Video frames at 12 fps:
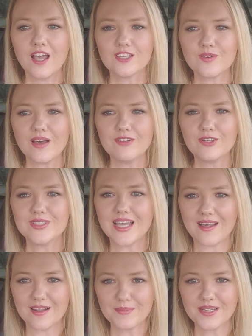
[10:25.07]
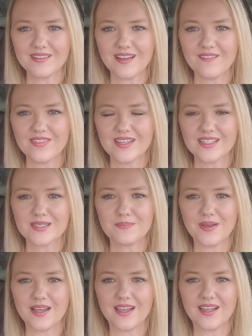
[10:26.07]
So I have no doubt I'm gonna love this,
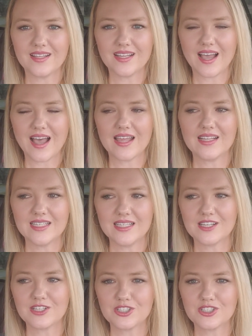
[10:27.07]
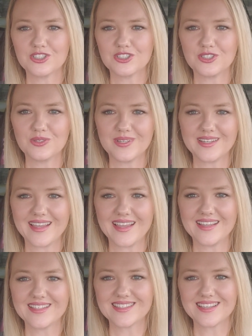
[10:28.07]
but I need a cushion too in
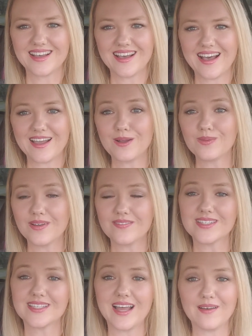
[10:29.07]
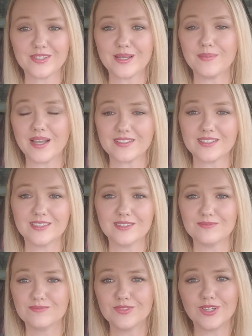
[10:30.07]
case I don't love this and I have to come back
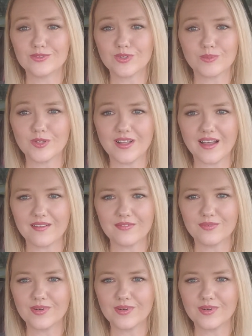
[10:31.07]
to a normal life,